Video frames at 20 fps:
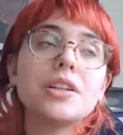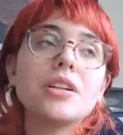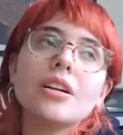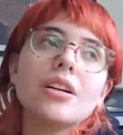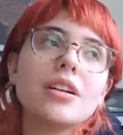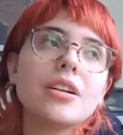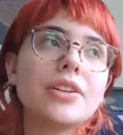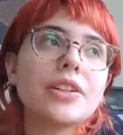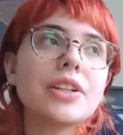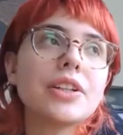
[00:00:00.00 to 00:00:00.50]

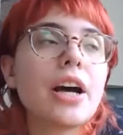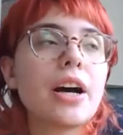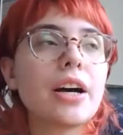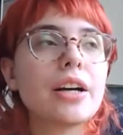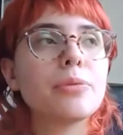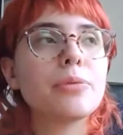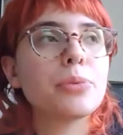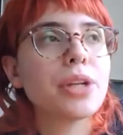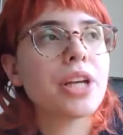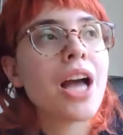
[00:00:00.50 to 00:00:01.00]
we
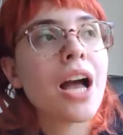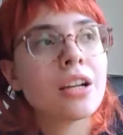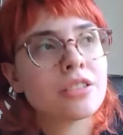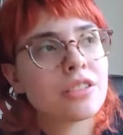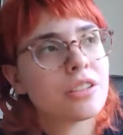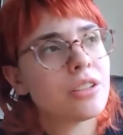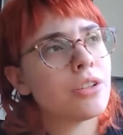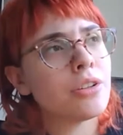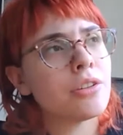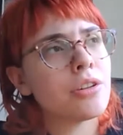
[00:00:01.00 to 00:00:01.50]

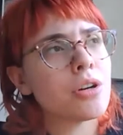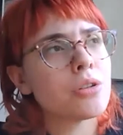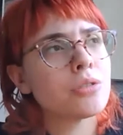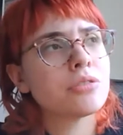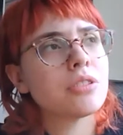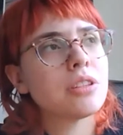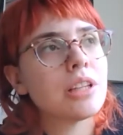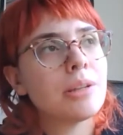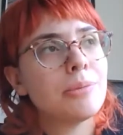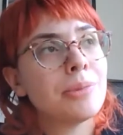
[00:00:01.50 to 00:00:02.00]
actually
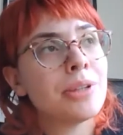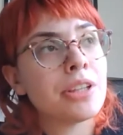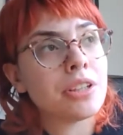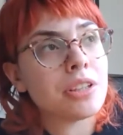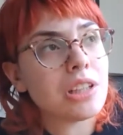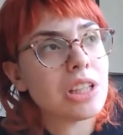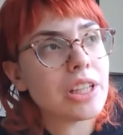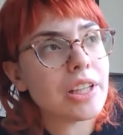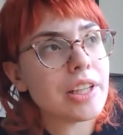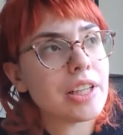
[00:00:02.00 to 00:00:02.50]
wrote
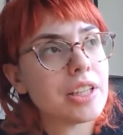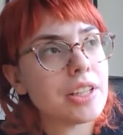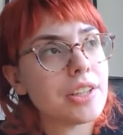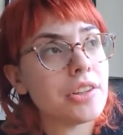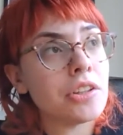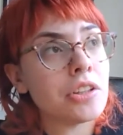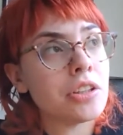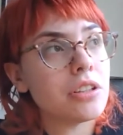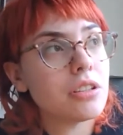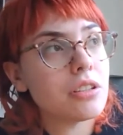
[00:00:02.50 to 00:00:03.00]
Liminal
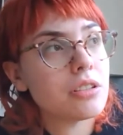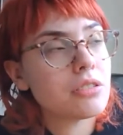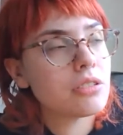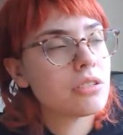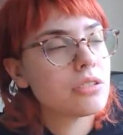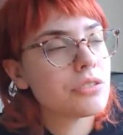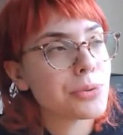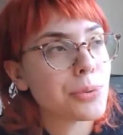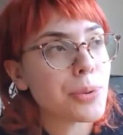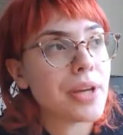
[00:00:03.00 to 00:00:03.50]
in
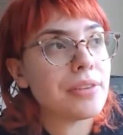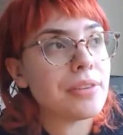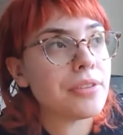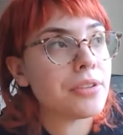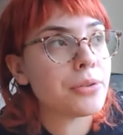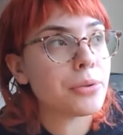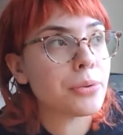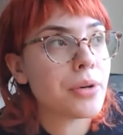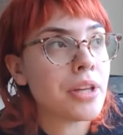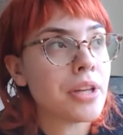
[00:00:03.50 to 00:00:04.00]

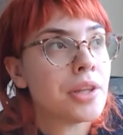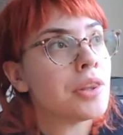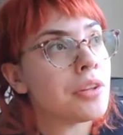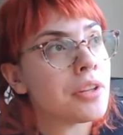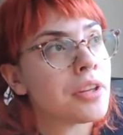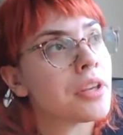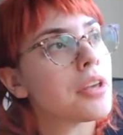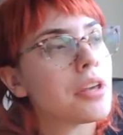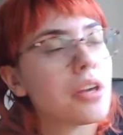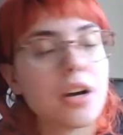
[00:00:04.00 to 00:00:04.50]

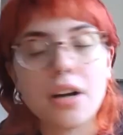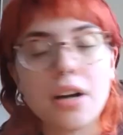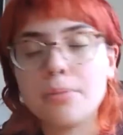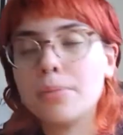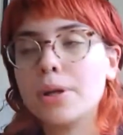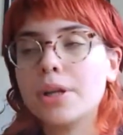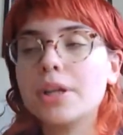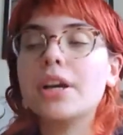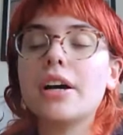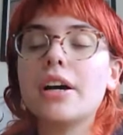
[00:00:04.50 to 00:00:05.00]
2020.
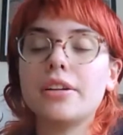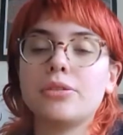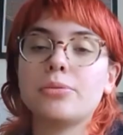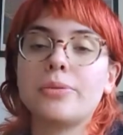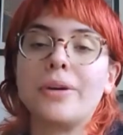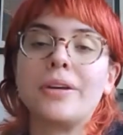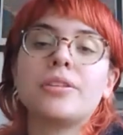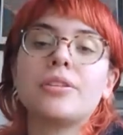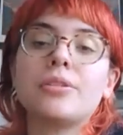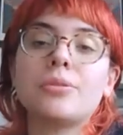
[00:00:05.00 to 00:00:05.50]
In
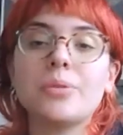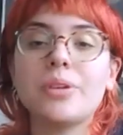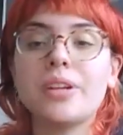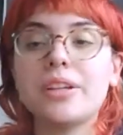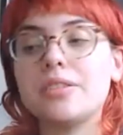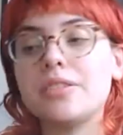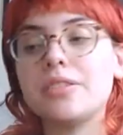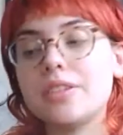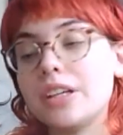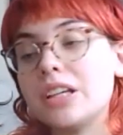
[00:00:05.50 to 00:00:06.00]

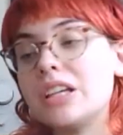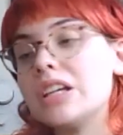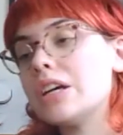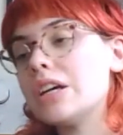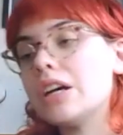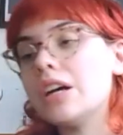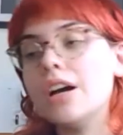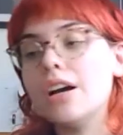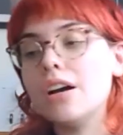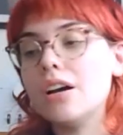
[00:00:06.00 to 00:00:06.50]
2020.
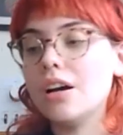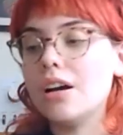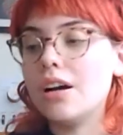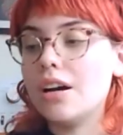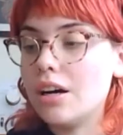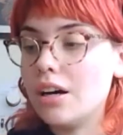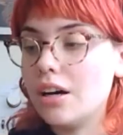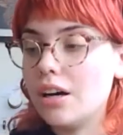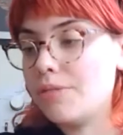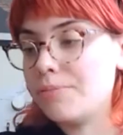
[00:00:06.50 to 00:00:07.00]

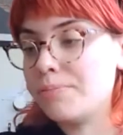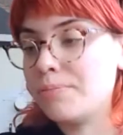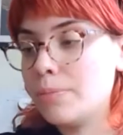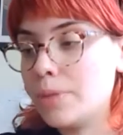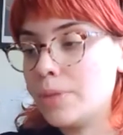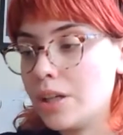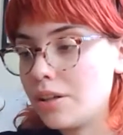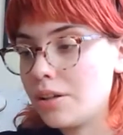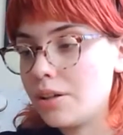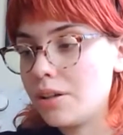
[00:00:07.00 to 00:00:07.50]

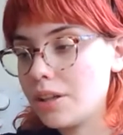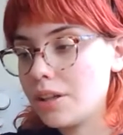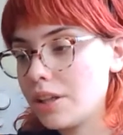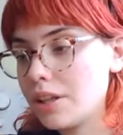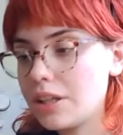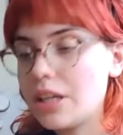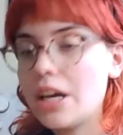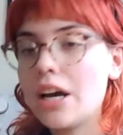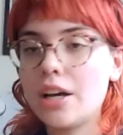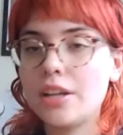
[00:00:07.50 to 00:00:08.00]

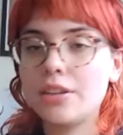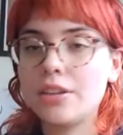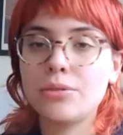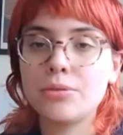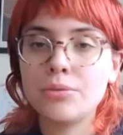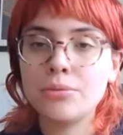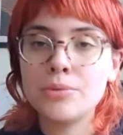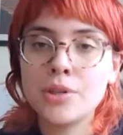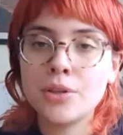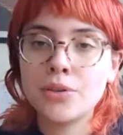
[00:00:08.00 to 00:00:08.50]
And
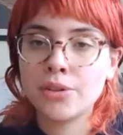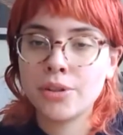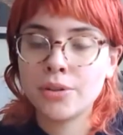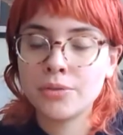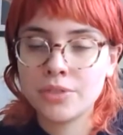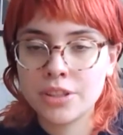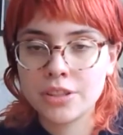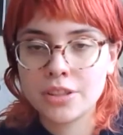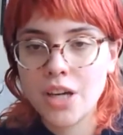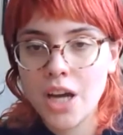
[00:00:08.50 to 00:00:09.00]
we
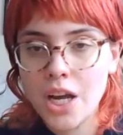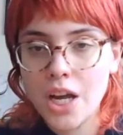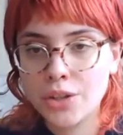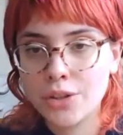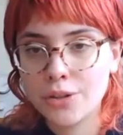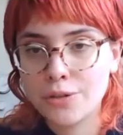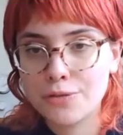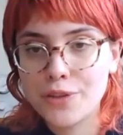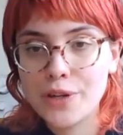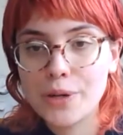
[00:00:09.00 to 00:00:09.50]
wrote it kind
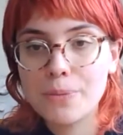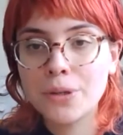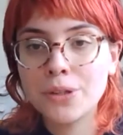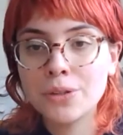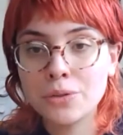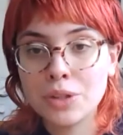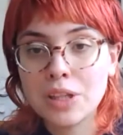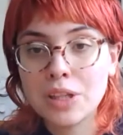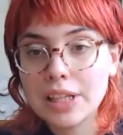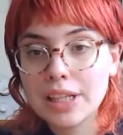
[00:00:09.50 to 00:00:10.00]
of
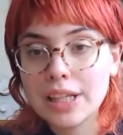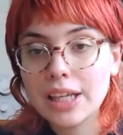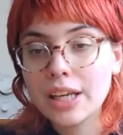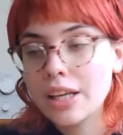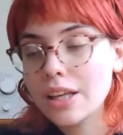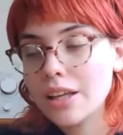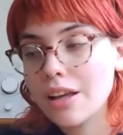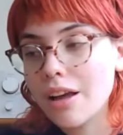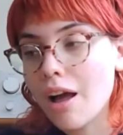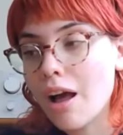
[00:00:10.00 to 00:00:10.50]

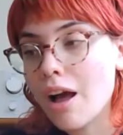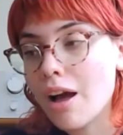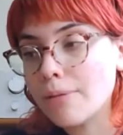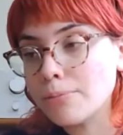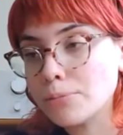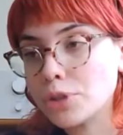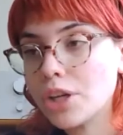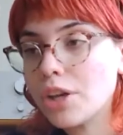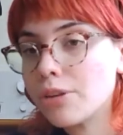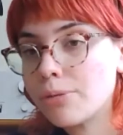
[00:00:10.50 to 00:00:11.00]
remotely,
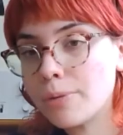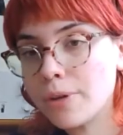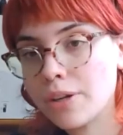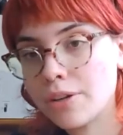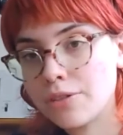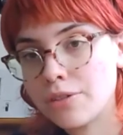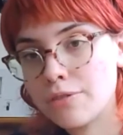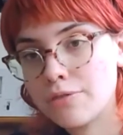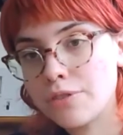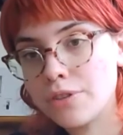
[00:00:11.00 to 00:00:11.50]
just
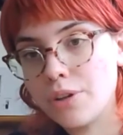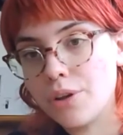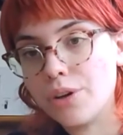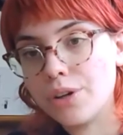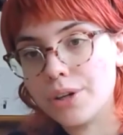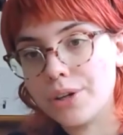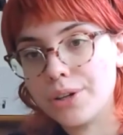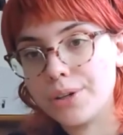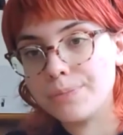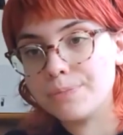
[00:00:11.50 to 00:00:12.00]
because of
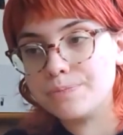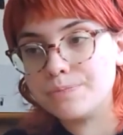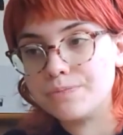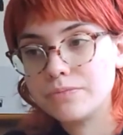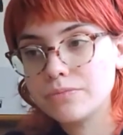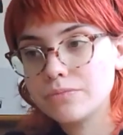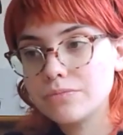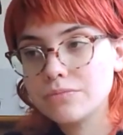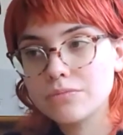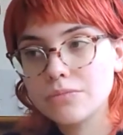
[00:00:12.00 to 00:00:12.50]
the,
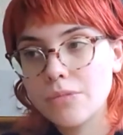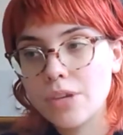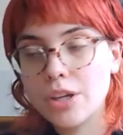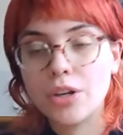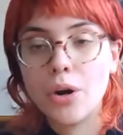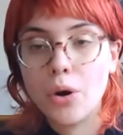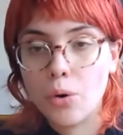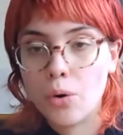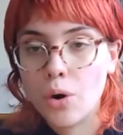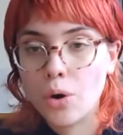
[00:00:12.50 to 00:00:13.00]

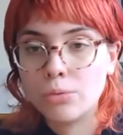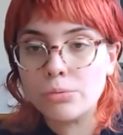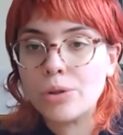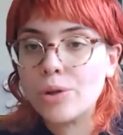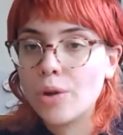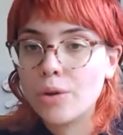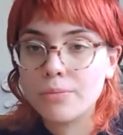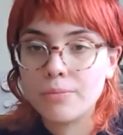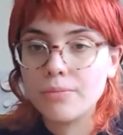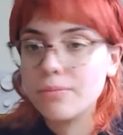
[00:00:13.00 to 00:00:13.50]

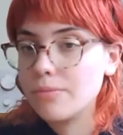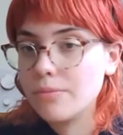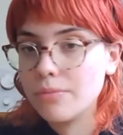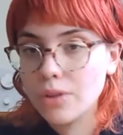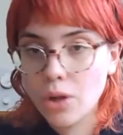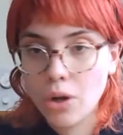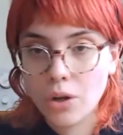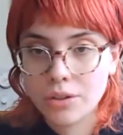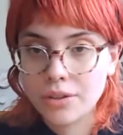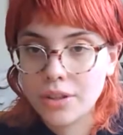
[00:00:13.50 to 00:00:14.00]
whole
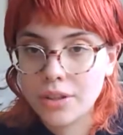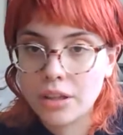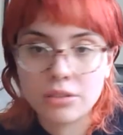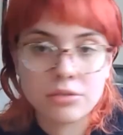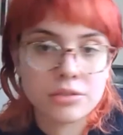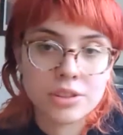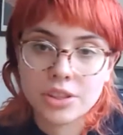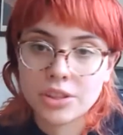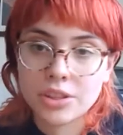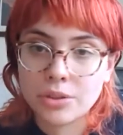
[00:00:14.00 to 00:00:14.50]

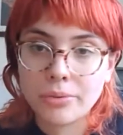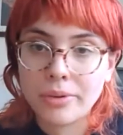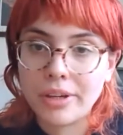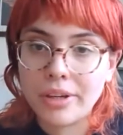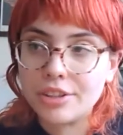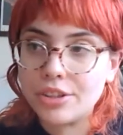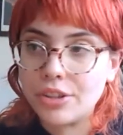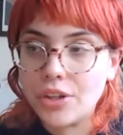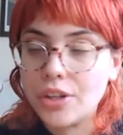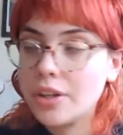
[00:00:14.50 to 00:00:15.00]
lockdown
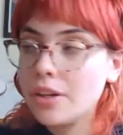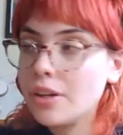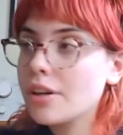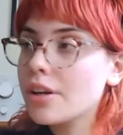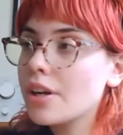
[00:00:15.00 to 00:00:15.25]
situation.